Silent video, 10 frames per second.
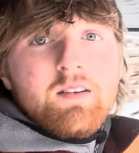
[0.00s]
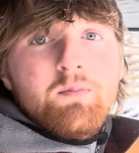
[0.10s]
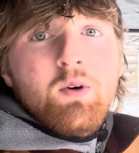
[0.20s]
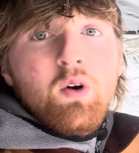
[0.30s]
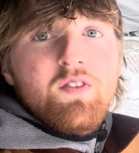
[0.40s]

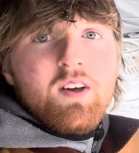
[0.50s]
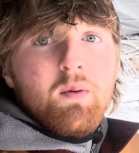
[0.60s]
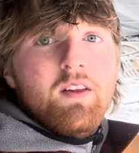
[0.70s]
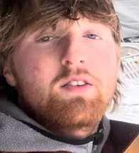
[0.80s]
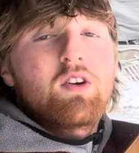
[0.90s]
move some of
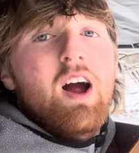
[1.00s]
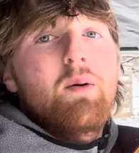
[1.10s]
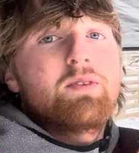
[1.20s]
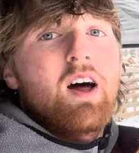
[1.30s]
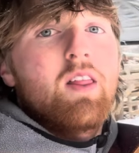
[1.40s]
the
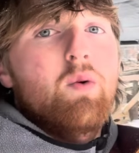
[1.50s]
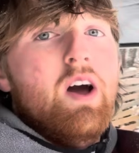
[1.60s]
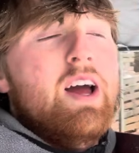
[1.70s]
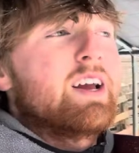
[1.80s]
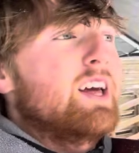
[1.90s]
scraps out of the
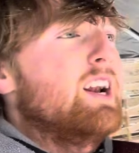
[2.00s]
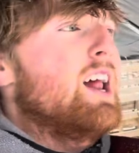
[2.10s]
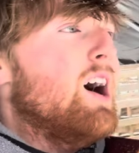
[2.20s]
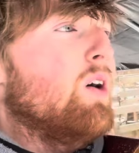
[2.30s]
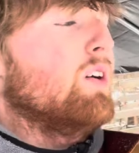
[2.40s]
way, get it
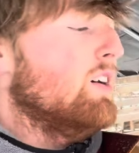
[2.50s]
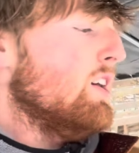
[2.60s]
out,